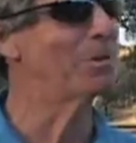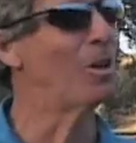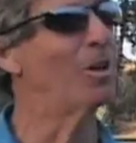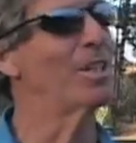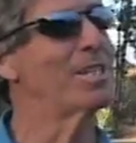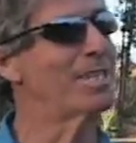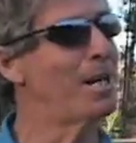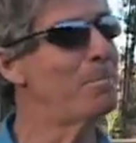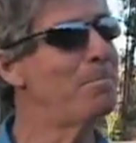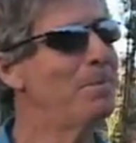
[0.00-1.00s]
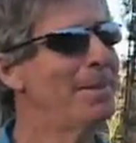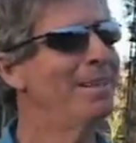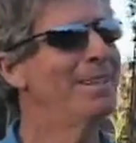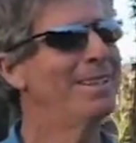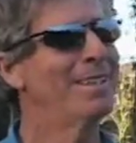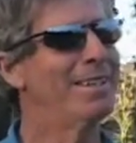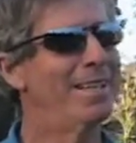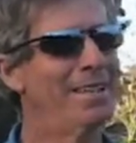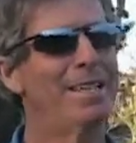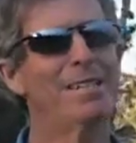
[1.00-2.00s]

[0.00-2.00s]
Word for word: called a SUM, that